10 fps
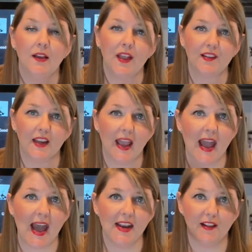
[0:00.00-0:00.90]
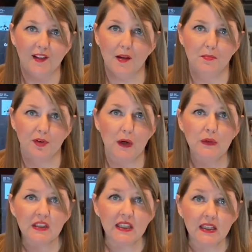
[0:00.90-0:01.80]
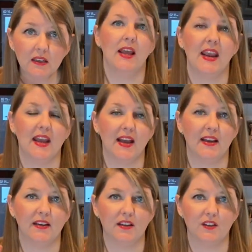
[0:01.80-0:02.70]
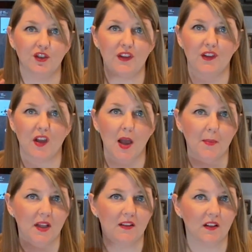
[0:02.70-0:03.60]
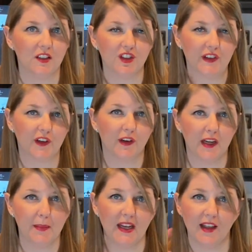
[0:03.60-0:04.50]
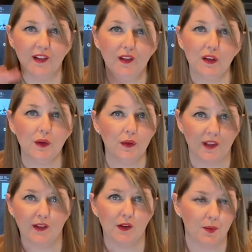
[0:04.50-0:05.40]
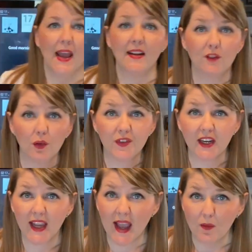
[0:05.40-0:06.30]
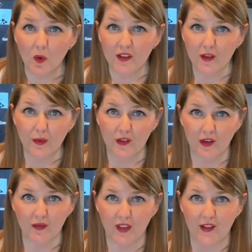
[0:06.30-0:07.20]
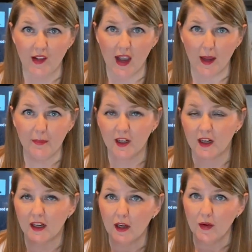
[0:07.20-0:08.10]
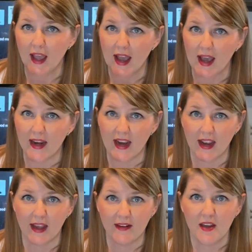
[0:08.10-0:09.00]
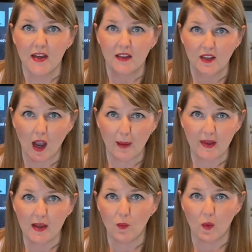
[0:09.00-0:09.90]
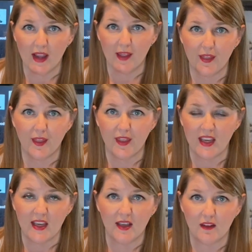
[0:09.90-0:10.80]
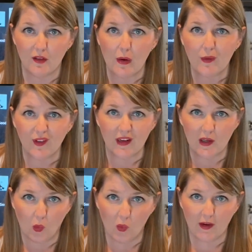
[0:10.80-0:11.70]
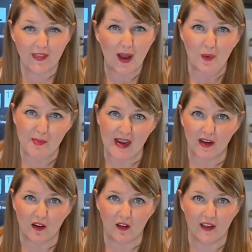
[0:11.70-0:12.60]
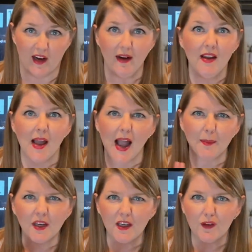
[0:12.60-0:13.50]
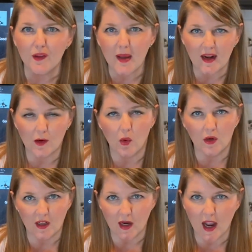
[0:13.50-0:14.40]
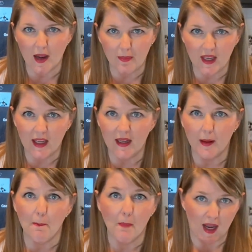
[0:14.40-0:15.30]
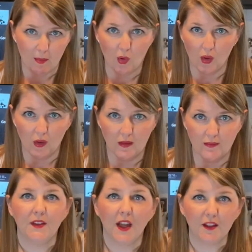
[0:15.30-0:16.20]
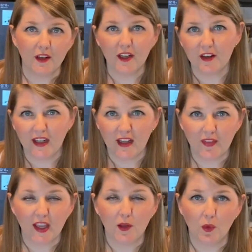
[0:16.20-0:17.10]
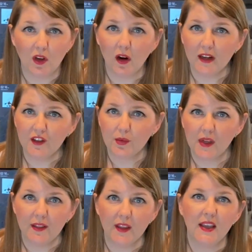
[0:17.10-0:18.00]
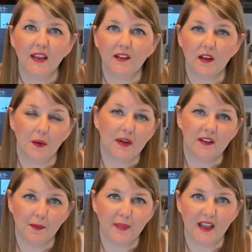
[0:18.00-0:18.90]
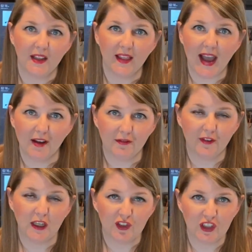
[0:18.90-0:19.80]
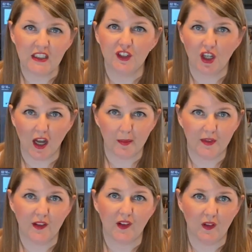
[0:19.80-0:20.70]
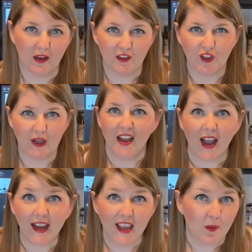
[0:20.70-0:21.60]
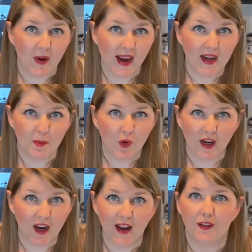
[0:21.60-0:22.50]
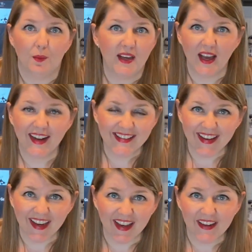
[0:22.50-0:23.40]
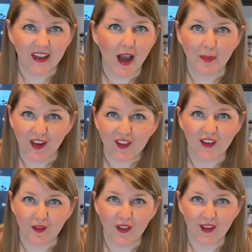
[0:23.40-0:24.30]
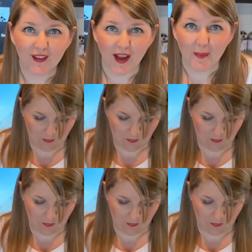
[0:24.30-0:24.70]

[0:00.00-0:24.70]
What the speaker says: That's gonna add in some protein and just some delicious creaminess to the soup. And don't forget, once you serve this up, you're gonna go ahead and top it with the toasted corn that we made earlier. I'm gonna use about a 1/4 cup in my bowl. The other ingredient that you will garnish with is going to be that freshly chopped cilantro. I can't wait anymore, guys. We gotta dig in. I'm gonna serve this up.